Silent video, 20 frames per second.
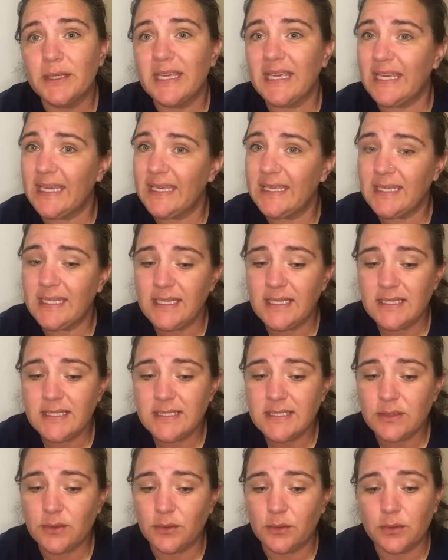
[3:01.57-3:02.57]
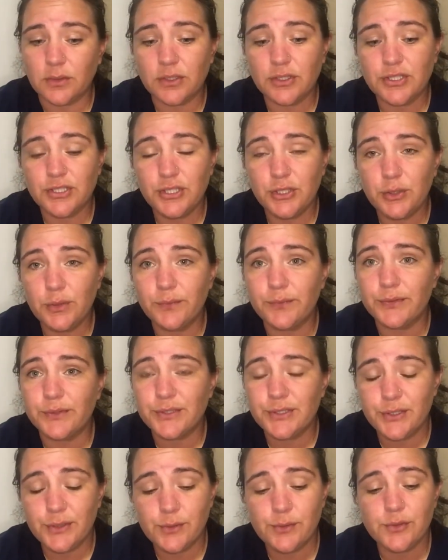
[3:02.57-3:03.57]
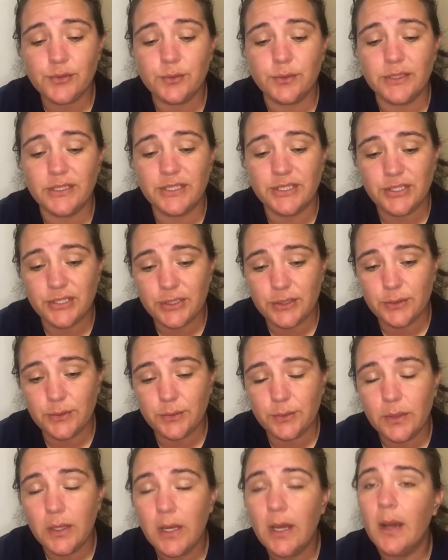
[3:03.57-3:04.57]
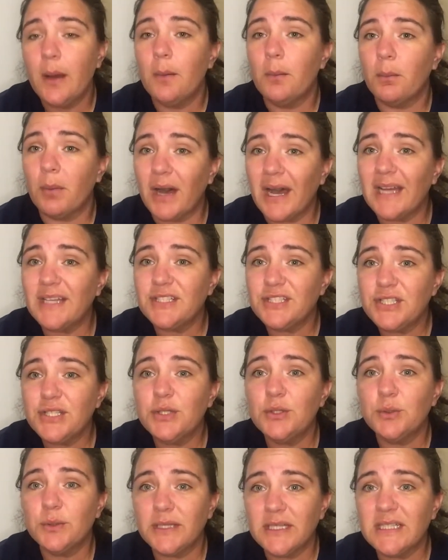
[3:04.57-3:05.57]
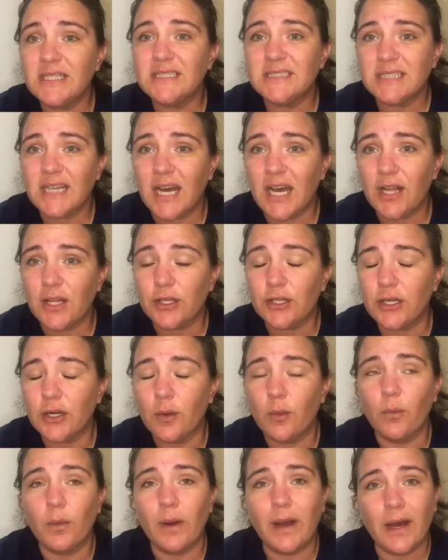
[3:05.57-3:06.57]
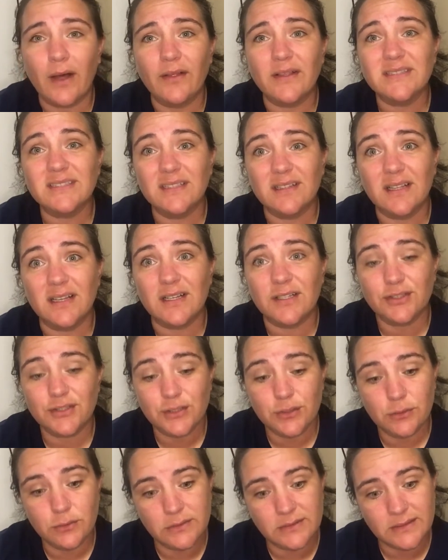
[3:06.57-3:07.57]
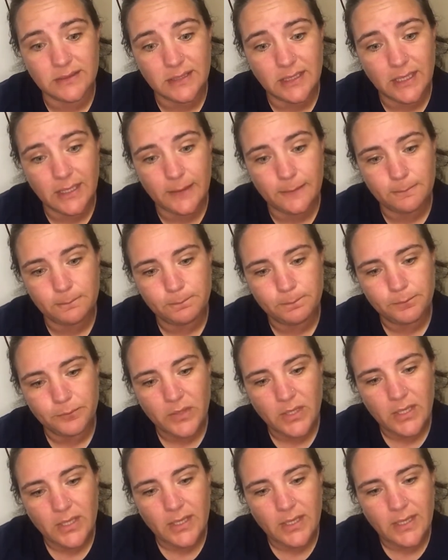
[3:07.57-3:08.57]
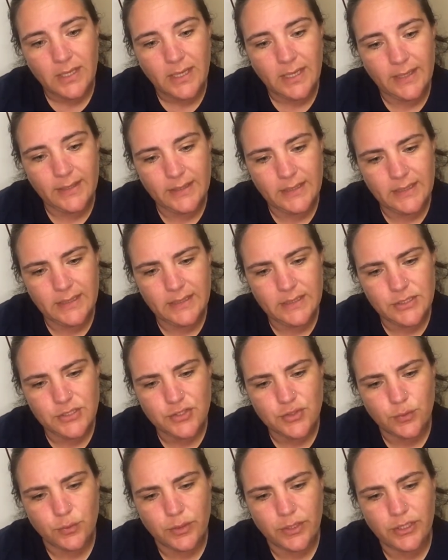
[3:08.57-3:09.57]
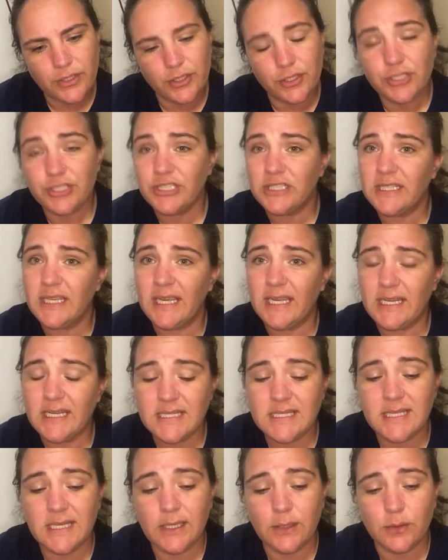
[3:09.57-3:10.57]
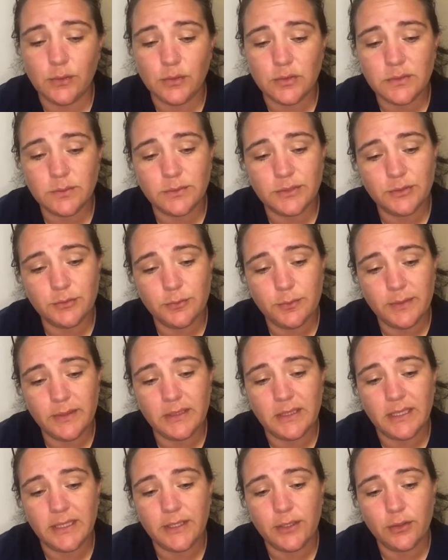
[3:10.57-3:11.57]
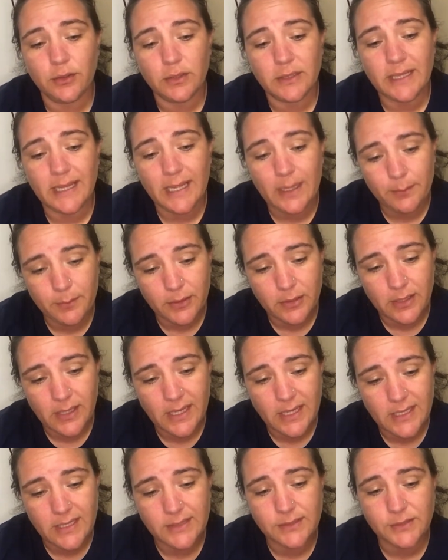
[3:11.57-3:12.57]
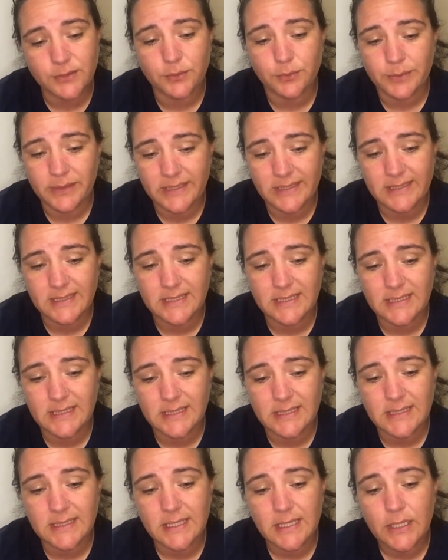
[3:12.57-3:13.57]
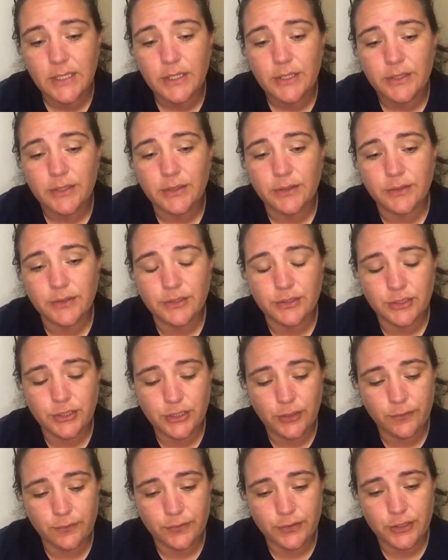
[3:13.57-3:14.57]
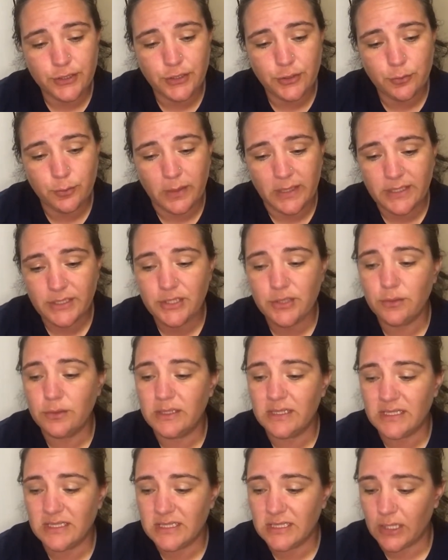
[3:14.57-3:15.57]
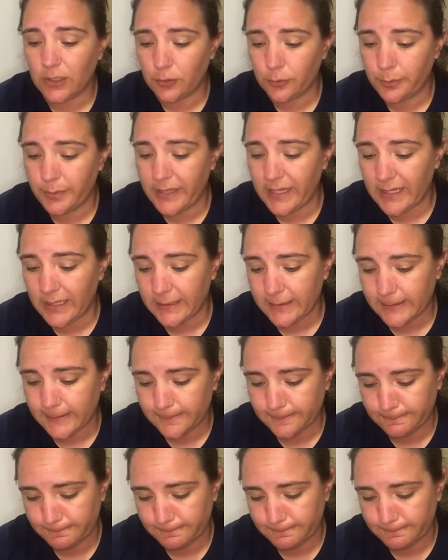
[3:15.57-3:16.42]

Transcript: candies or two for two twenty-two. Buy two, get a dollar. Wow, that's a lot of twos in that. And then assorted Hershey candy singles, which would be like your Cadbury eggs, your Reese's. Those are two for two, buy two, get a dollar back.